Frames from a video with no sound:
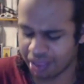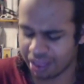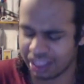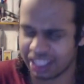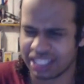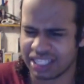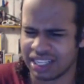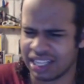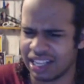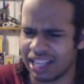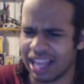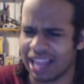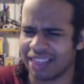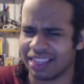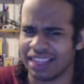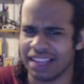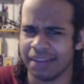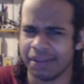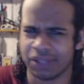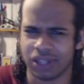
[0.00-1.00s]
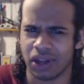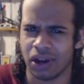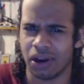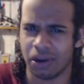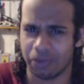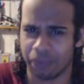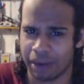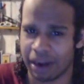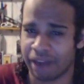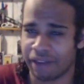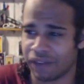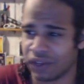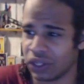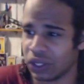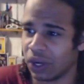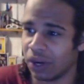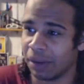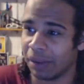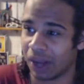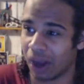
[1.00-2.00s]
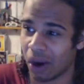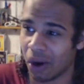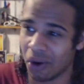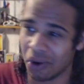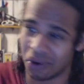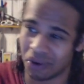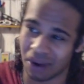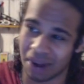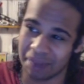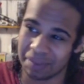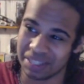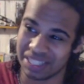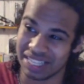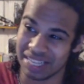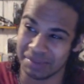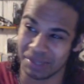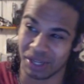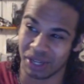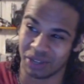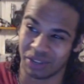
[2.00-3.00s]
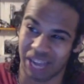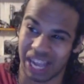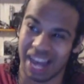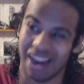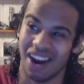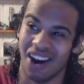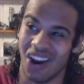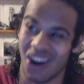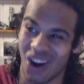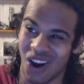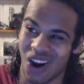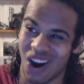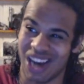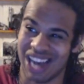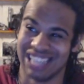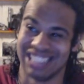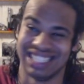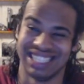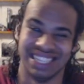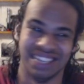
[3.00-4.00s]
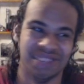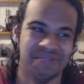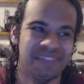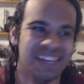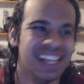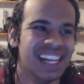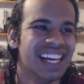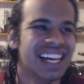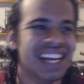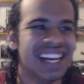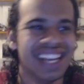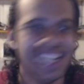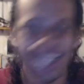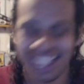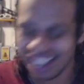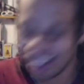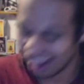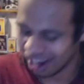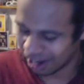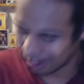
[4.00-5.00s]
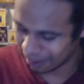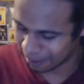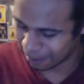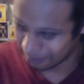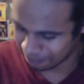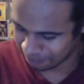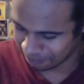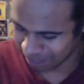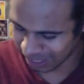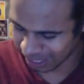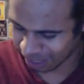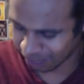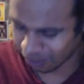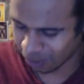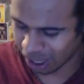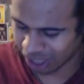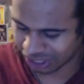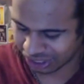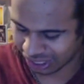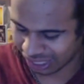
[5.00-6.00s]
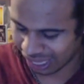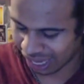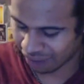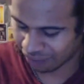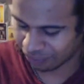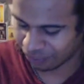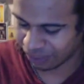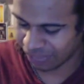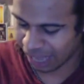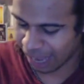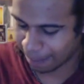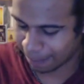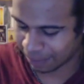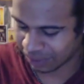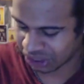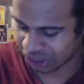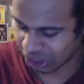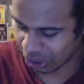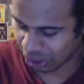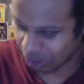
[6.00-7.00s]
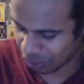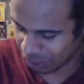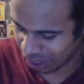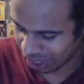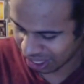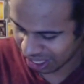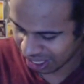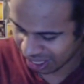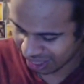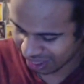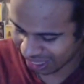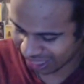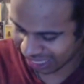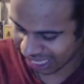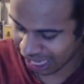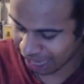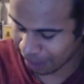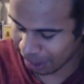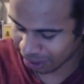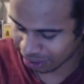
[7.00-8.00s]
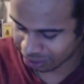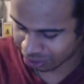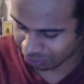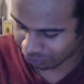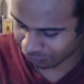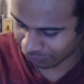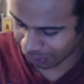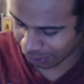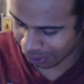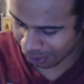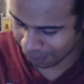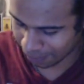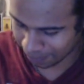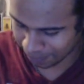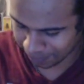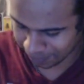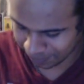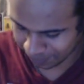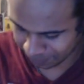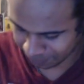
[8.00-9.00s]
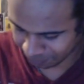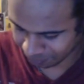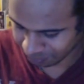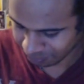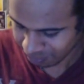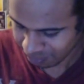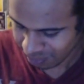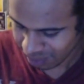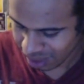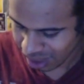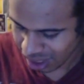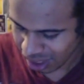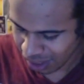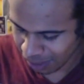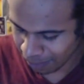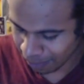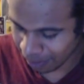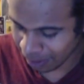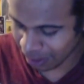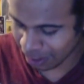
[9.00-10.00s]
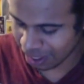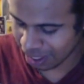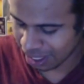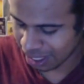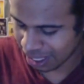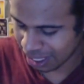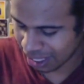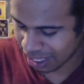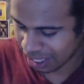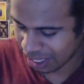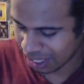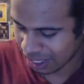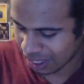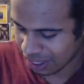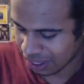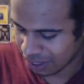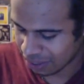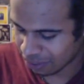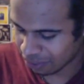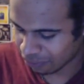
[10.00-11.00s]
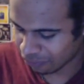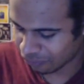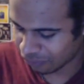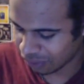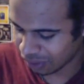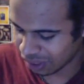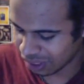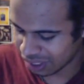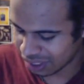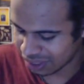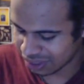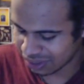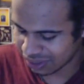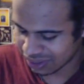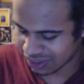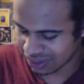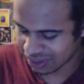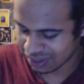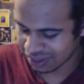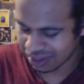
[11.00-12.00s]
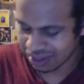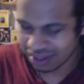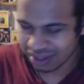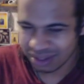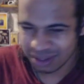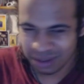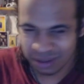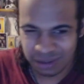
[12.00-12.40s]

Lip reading: I listened to that theme song when I first heard it. I'm like, oh crap, this theme song is kind of awesome. And I watched like every episode that came out so far. But their villains,